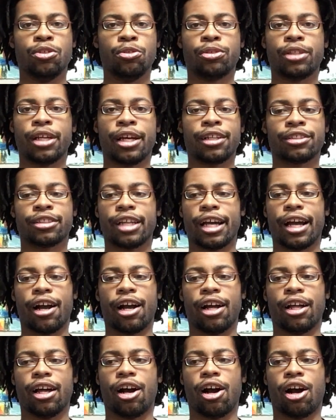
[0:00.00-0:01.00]
do things
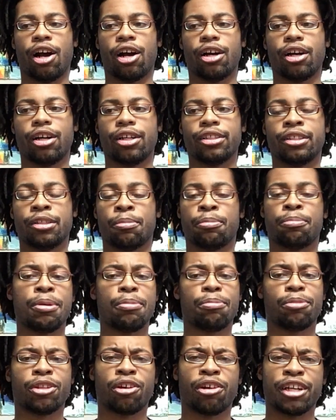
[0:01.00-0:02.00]
that
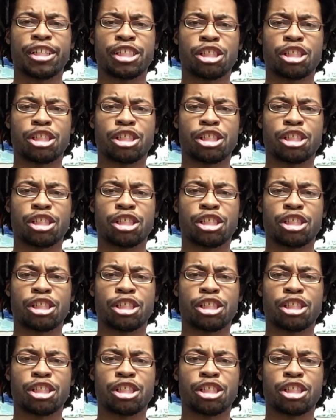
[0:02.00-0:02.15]
people don't